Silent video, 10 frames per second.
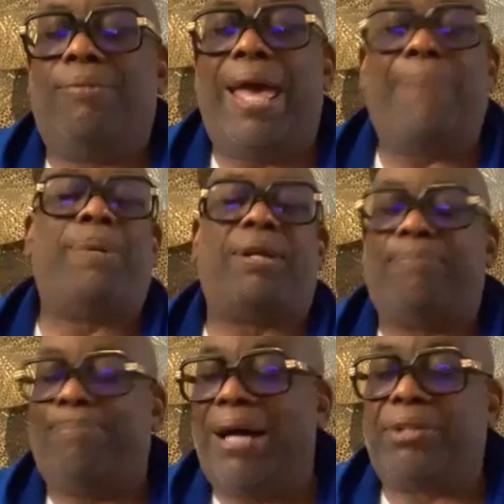epic
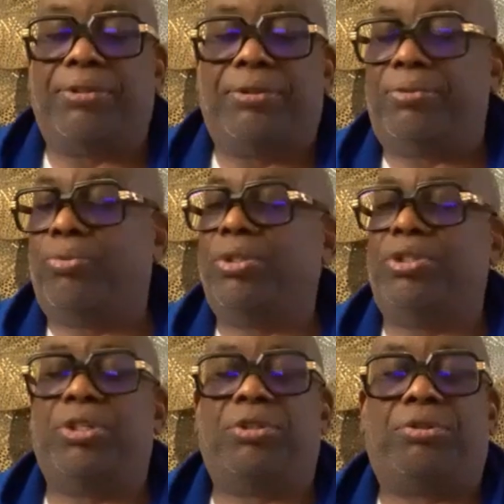boxers was
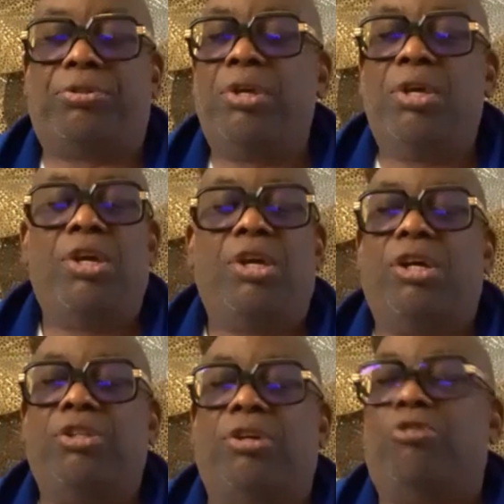just
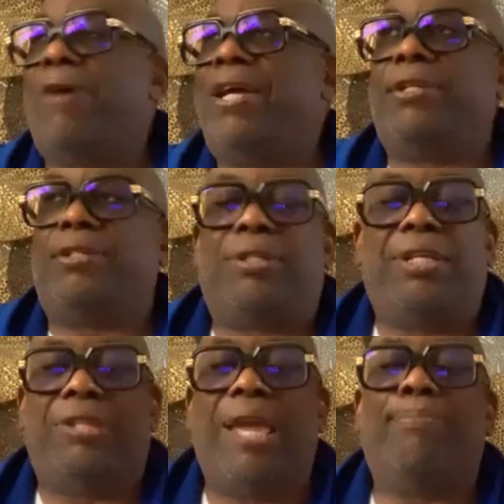the greatest.
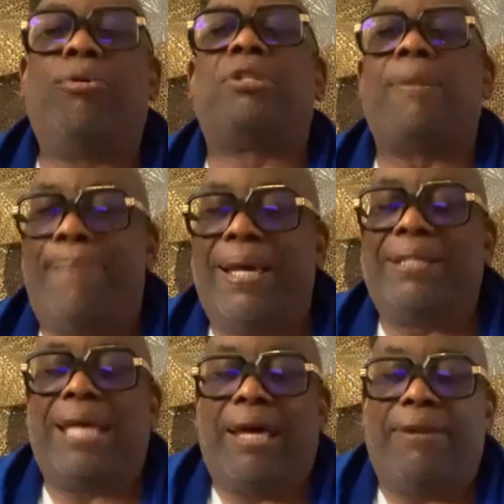They brought the
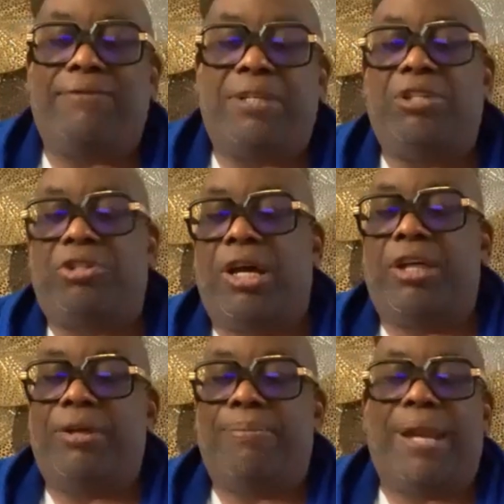best out of each
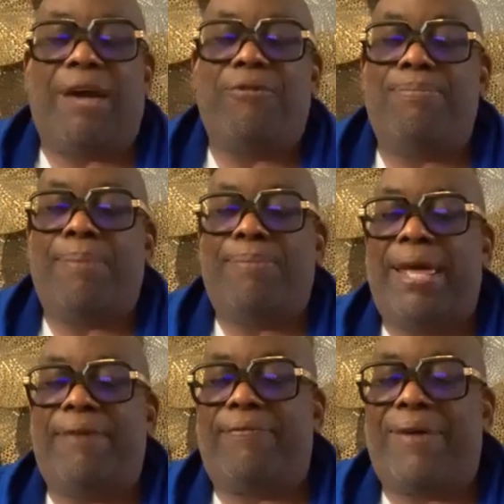other, but I remember
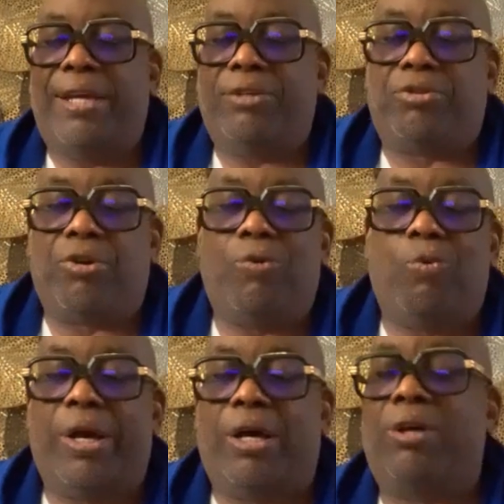that fight so
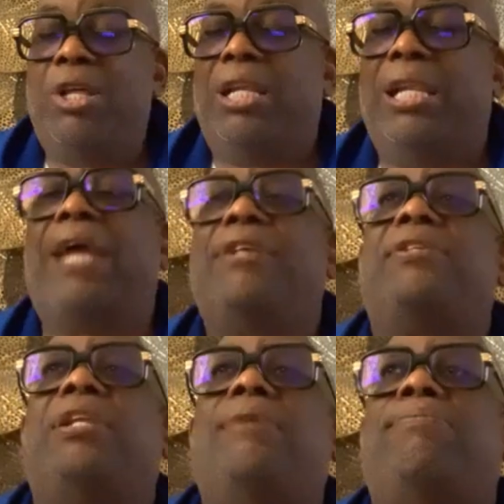well. A lot of
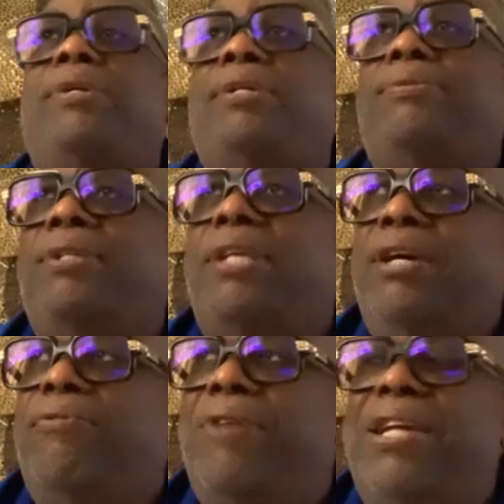celebrities were
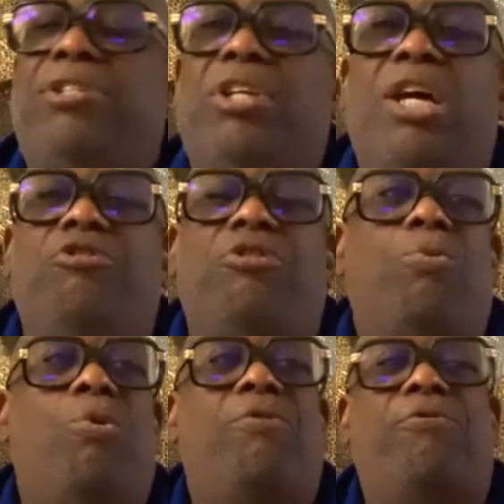there: Frank Sinatra,
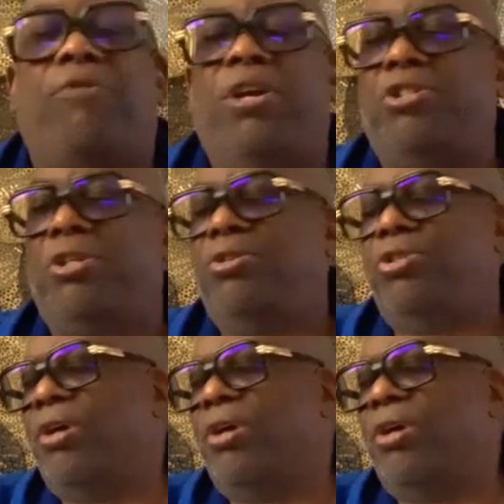Walt Frazier,